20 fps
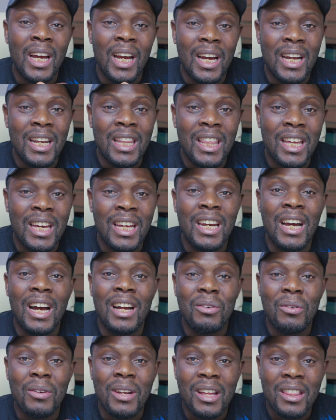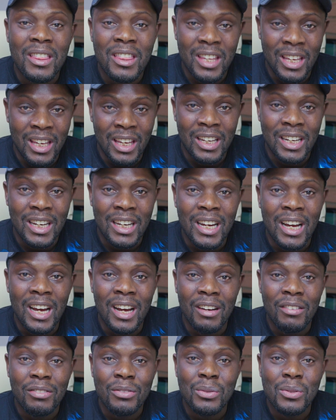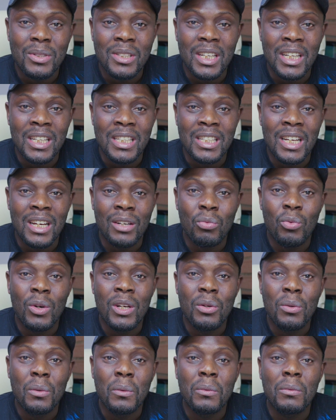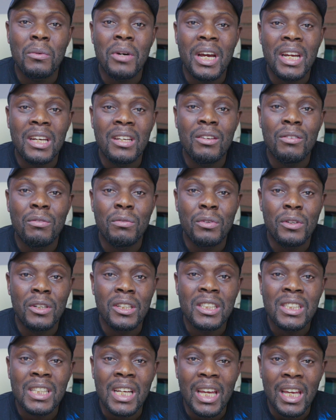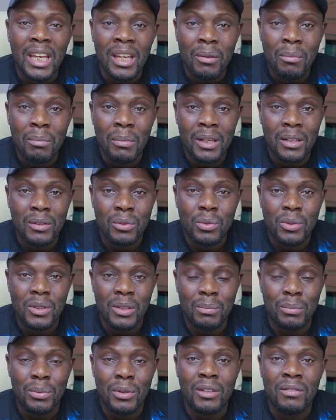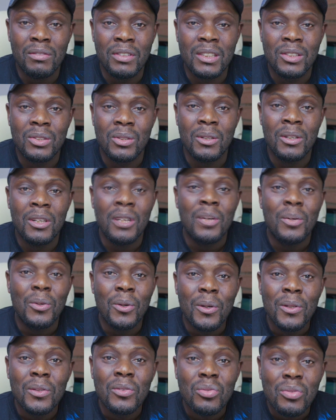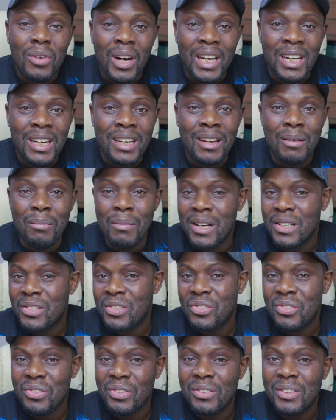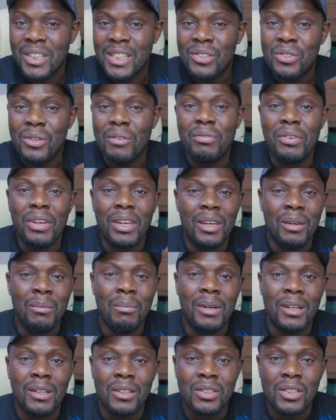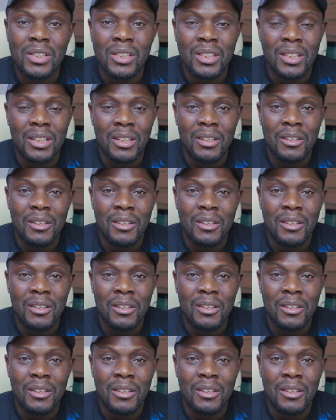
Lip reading: And then another thing that I have to say is that when you write the first email to the professor, don't write them a series of emails,